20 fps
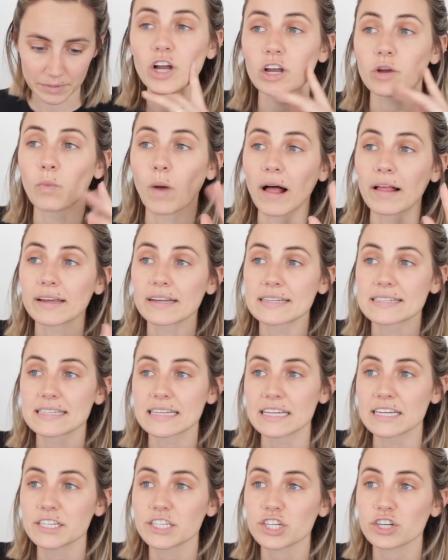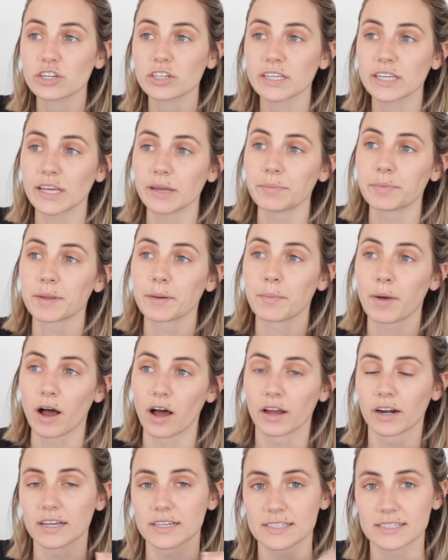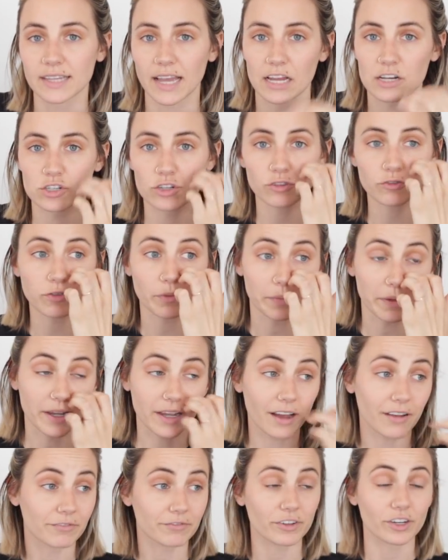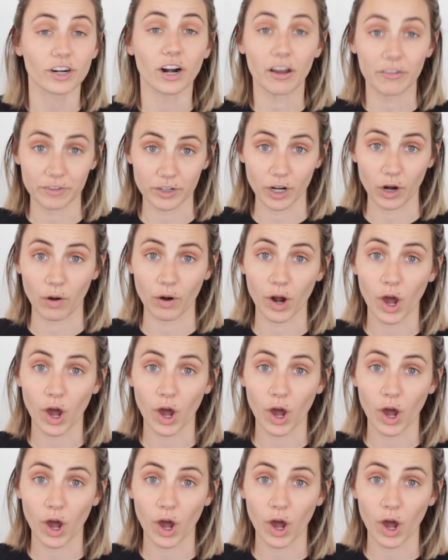While it is easier to keep them on a schedule from the comfort of your own